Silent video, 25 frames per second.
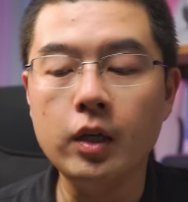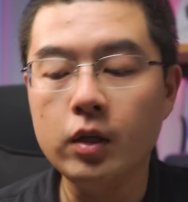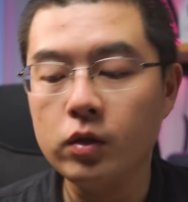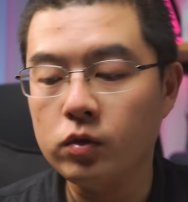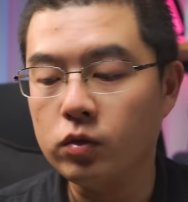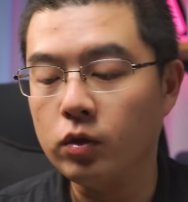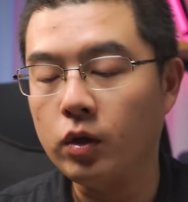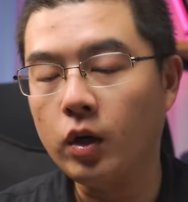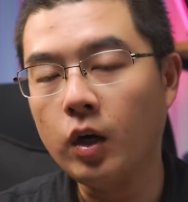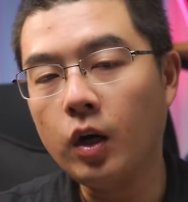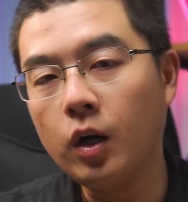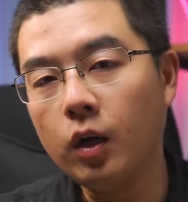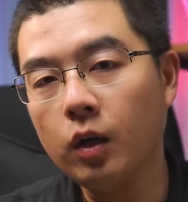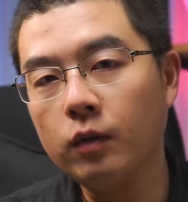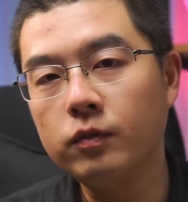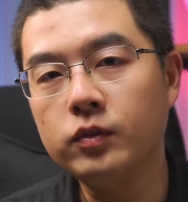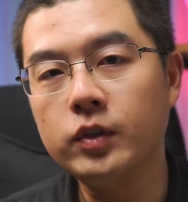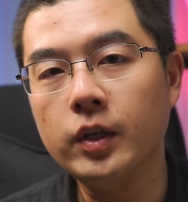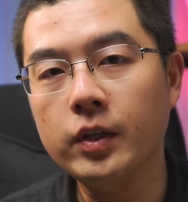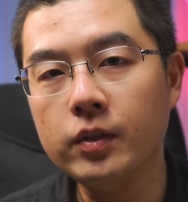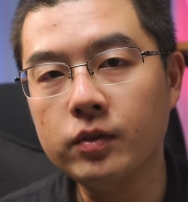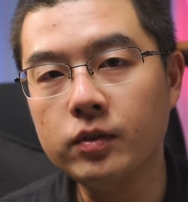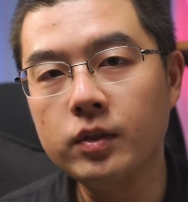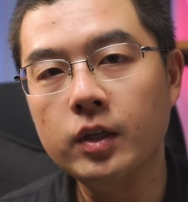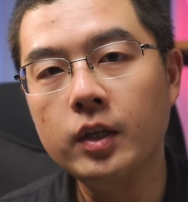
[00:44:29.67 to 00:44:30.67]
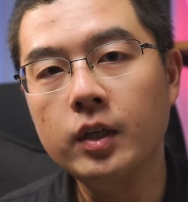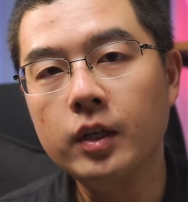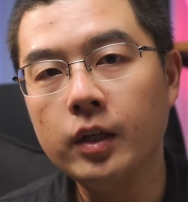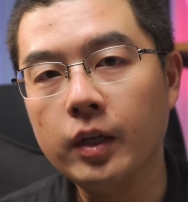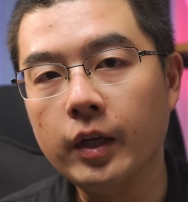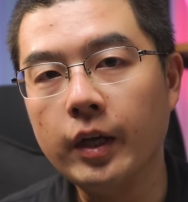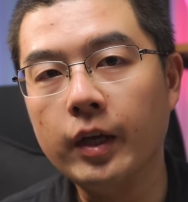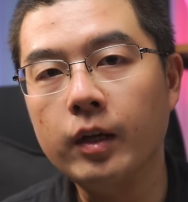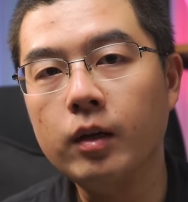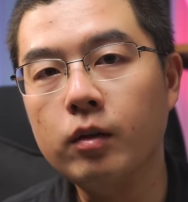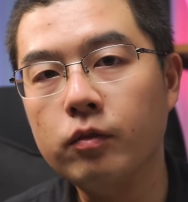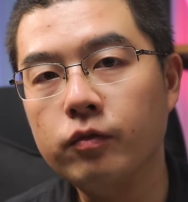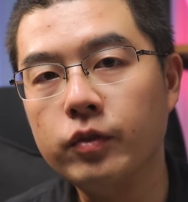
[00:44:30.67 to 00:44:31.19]
So all of these
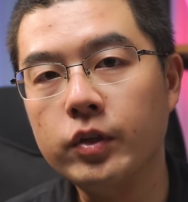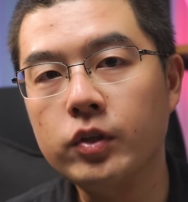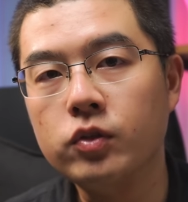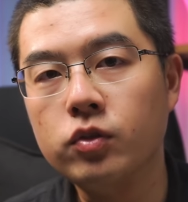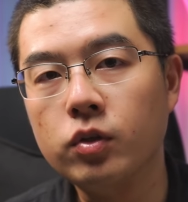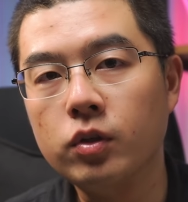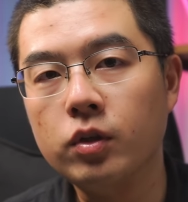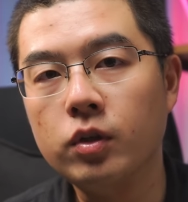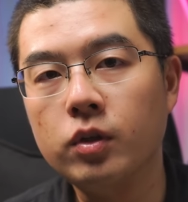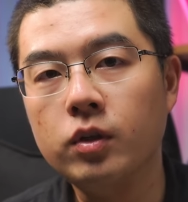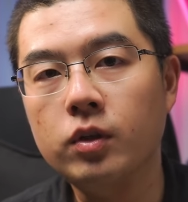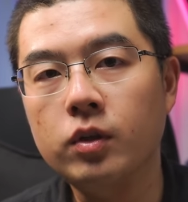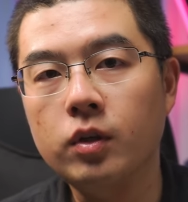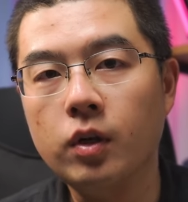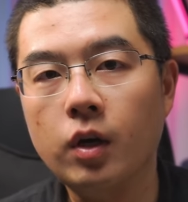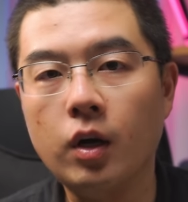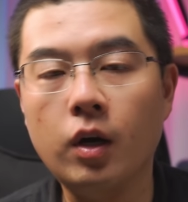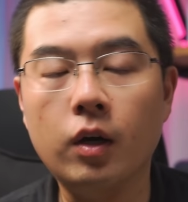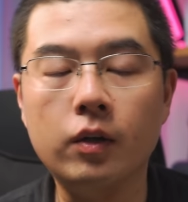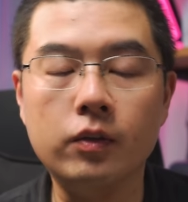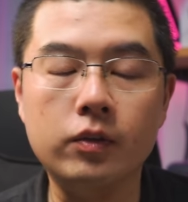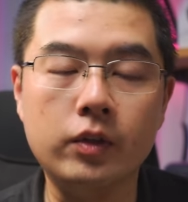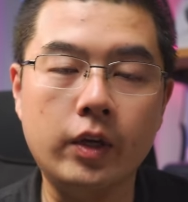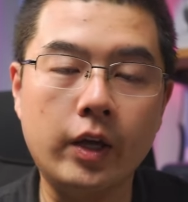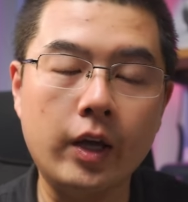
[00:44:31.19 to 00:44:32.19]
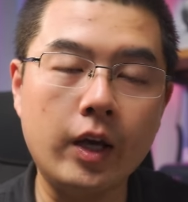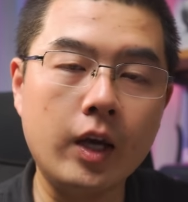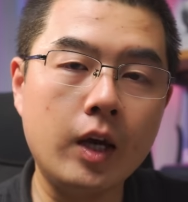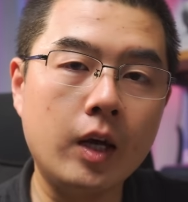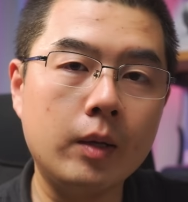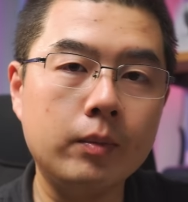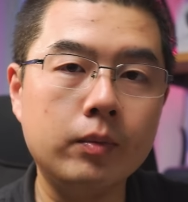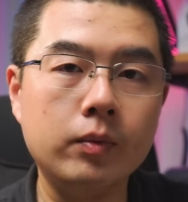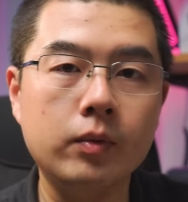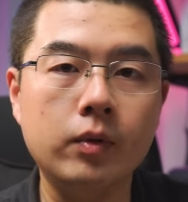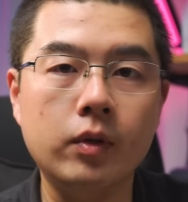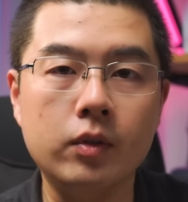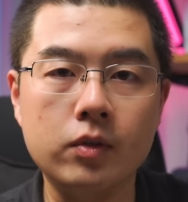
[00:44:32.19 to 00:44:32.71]
killer features on the
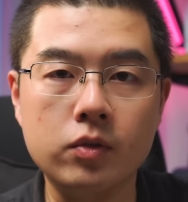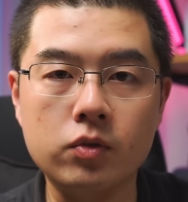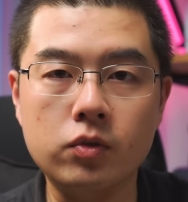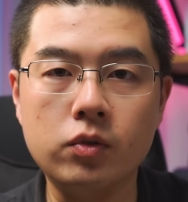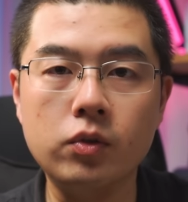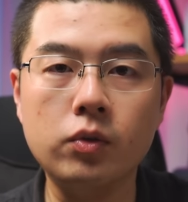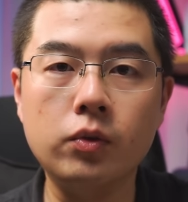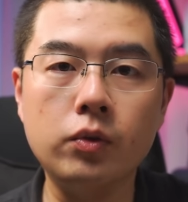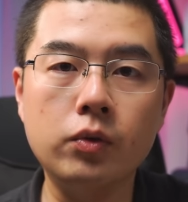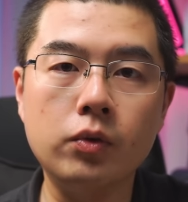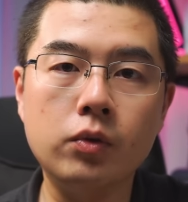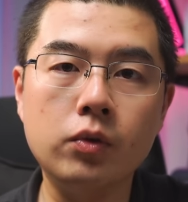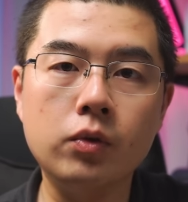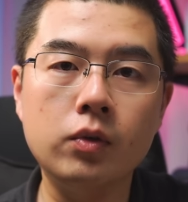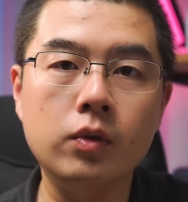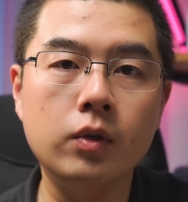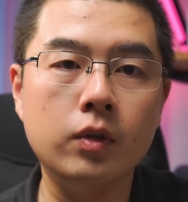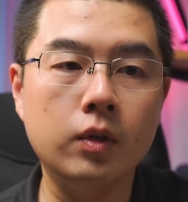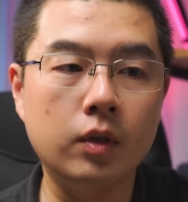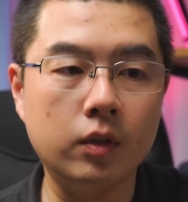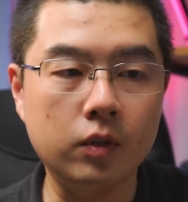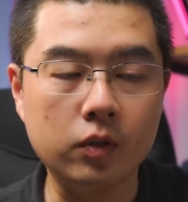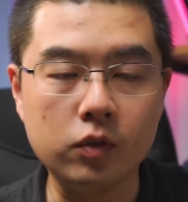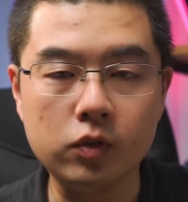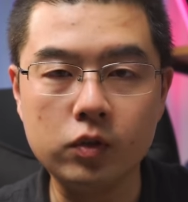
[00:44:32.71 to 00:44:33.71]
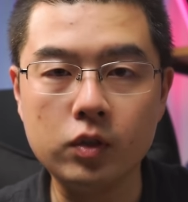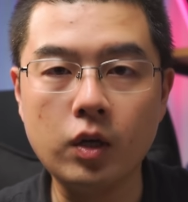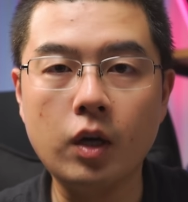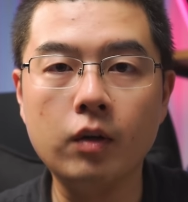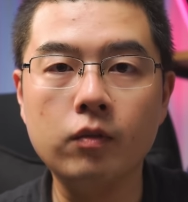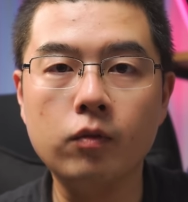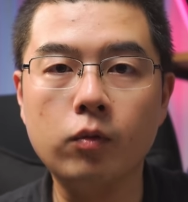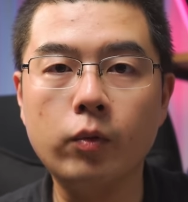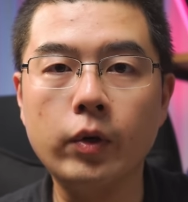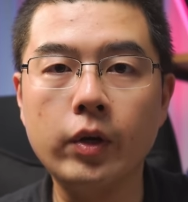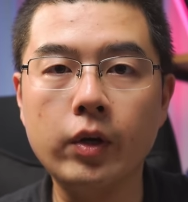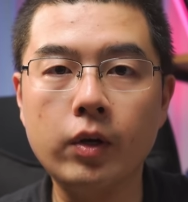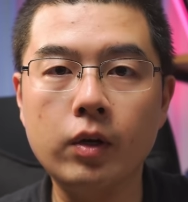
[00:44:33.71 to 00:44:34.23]
app, the studio, the
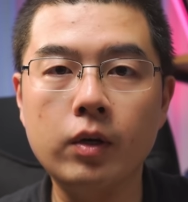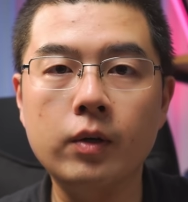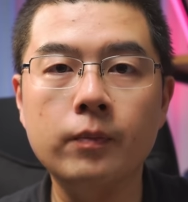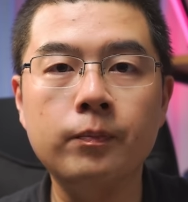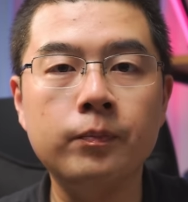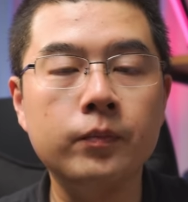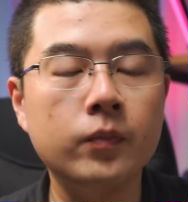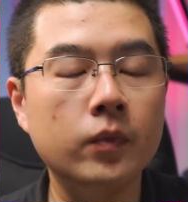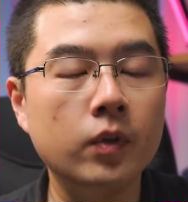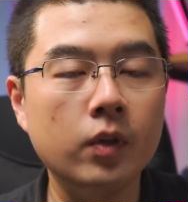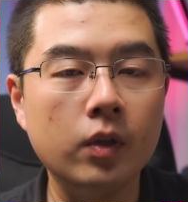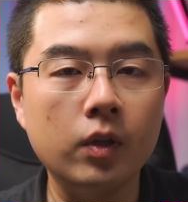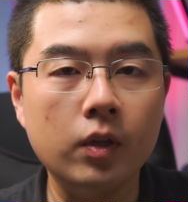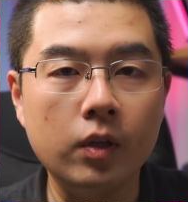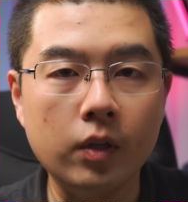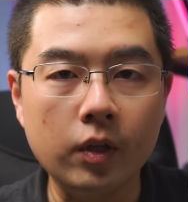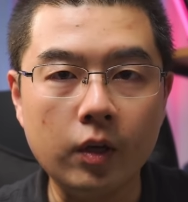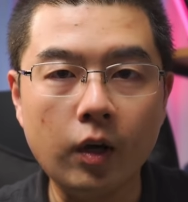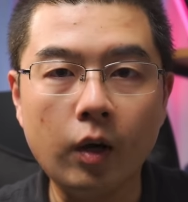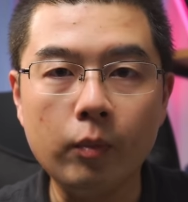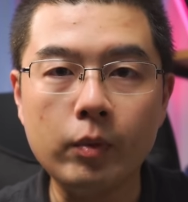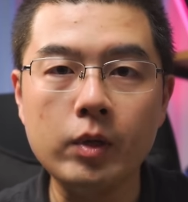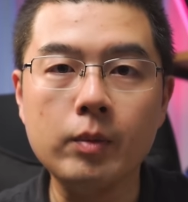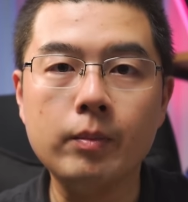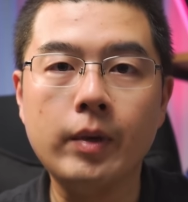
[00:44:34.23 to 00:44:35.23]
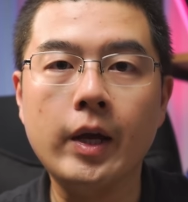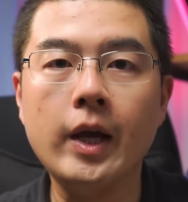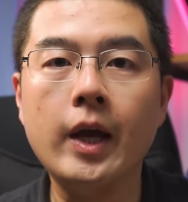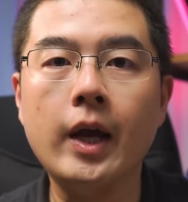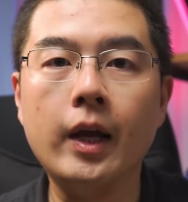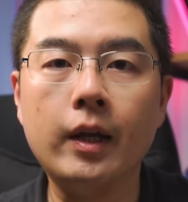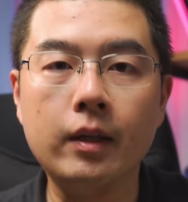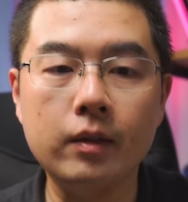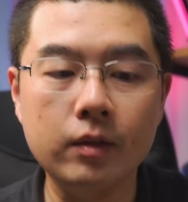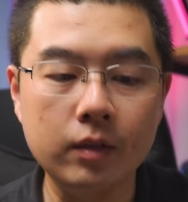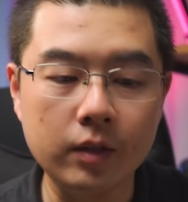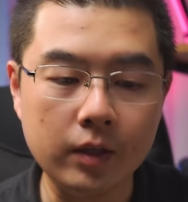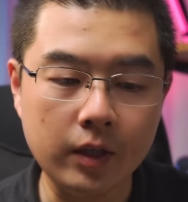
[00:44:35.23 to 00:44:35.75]
software, they all been
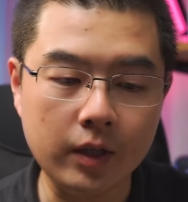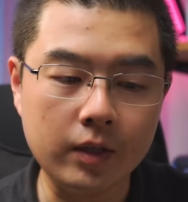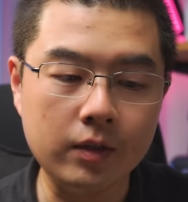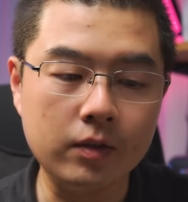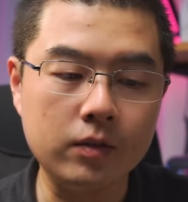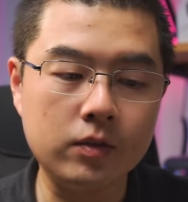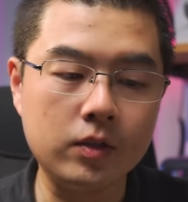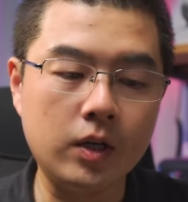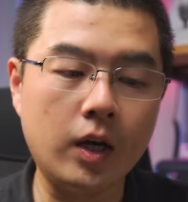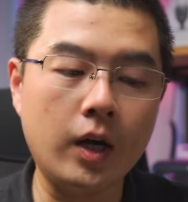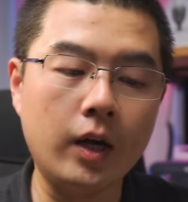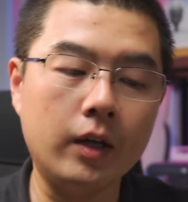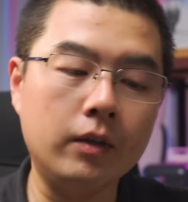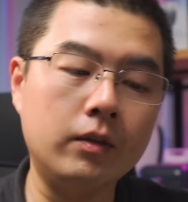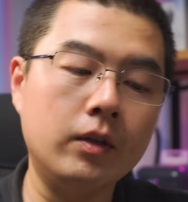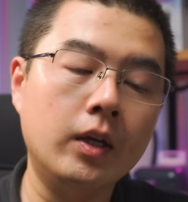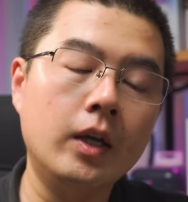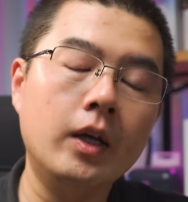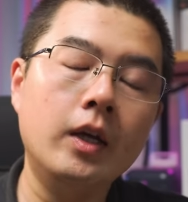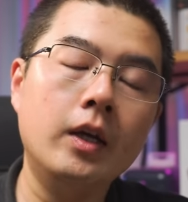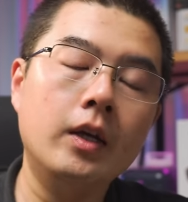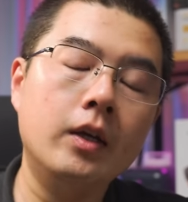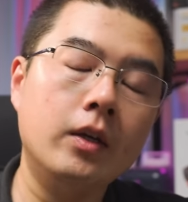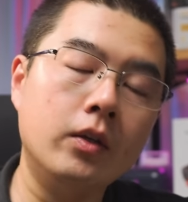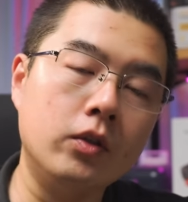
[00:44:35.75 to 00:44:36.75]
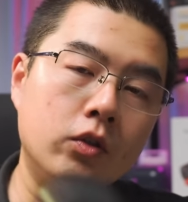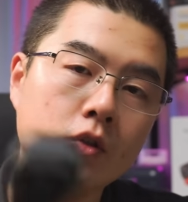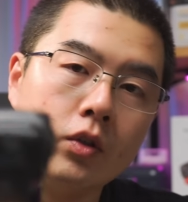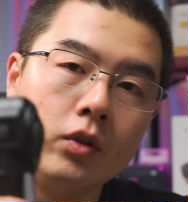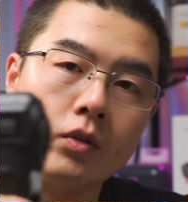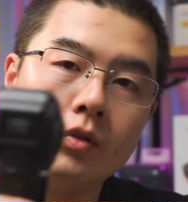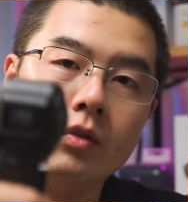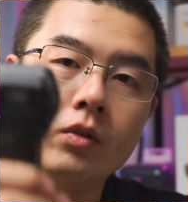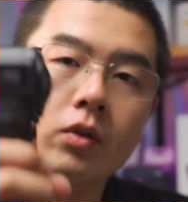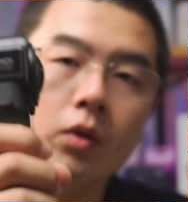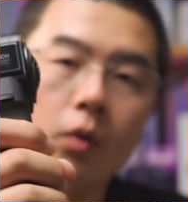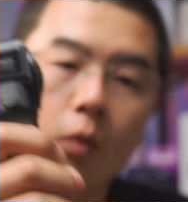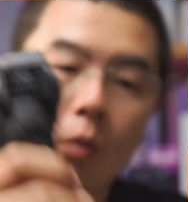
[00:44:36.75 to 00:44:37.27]
packed inside
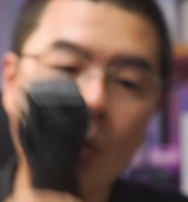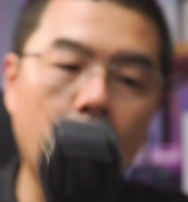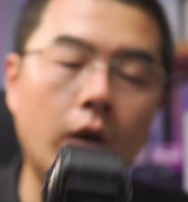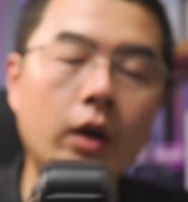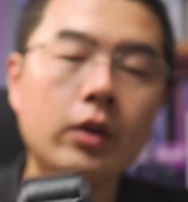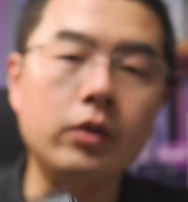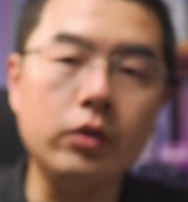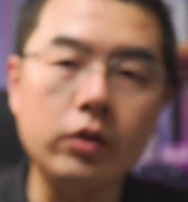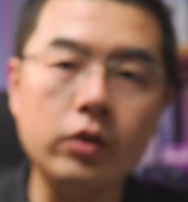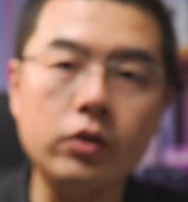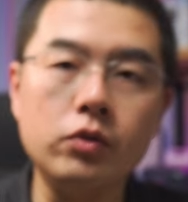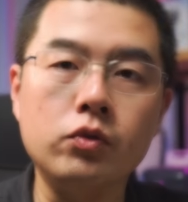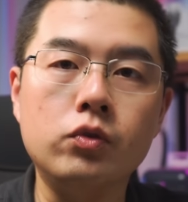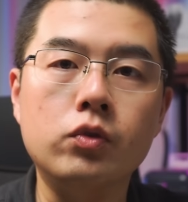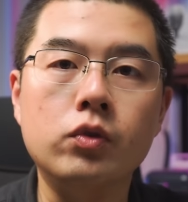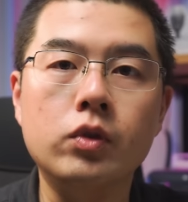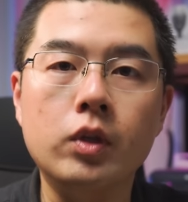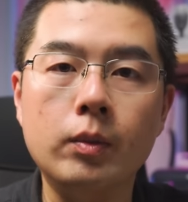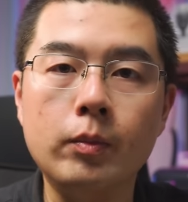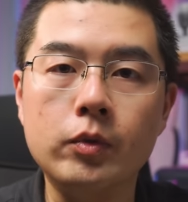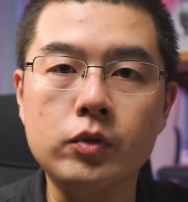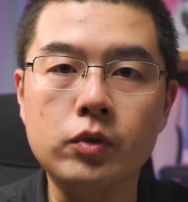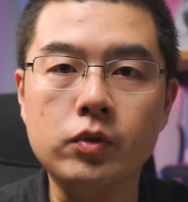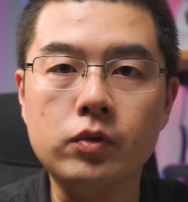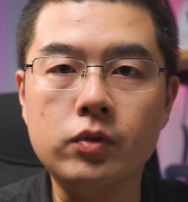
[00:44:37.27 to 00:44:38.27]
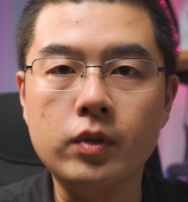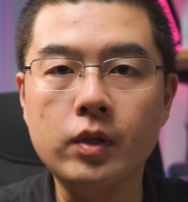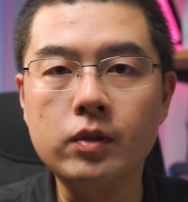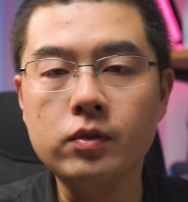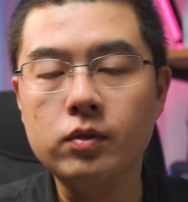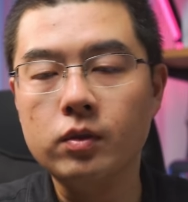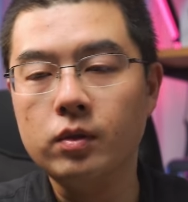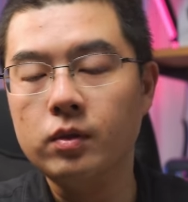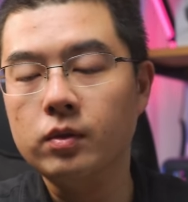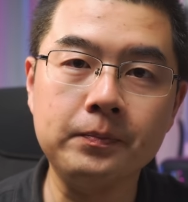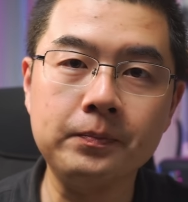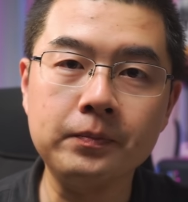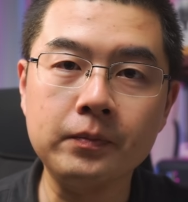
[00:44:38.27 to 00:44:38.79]
this 1-inch imaging
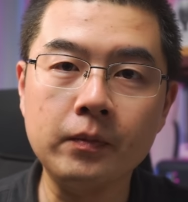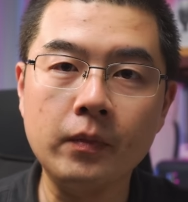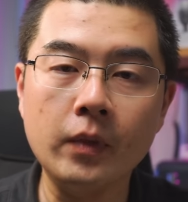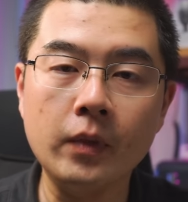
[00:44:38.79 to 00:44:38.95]
sensor.